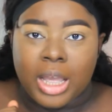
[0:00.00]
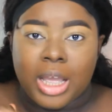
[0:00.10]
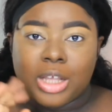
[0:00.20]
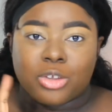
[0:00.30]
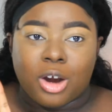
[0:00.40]

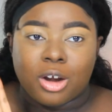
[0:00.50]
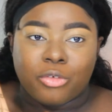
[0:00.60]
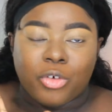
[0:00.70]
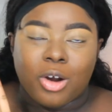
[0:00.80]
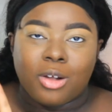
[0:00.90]
It's harder
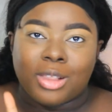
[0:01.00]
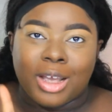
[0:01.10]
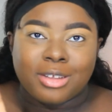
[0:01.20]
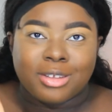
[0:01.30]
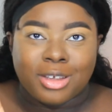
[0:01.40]
for a
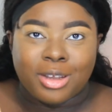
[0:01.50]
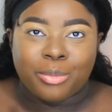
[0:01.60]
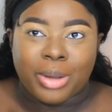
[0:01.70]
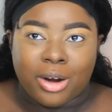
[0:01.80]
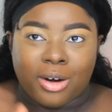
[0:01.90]
light-skinned
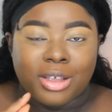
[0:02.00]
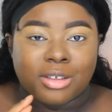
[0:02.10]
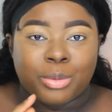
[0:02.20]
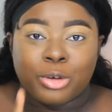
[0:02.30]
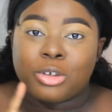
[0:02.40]
parent,
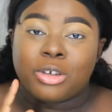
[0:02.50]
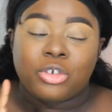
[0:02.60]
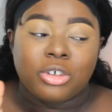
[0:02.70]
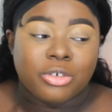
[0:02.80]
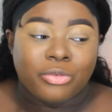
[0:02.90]
especially if
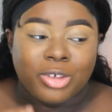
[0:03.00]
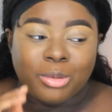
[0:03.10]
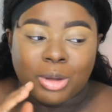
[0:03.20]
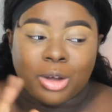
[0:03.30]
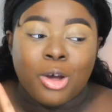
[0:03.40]
she's a
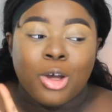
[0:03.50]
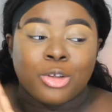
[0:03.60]
female,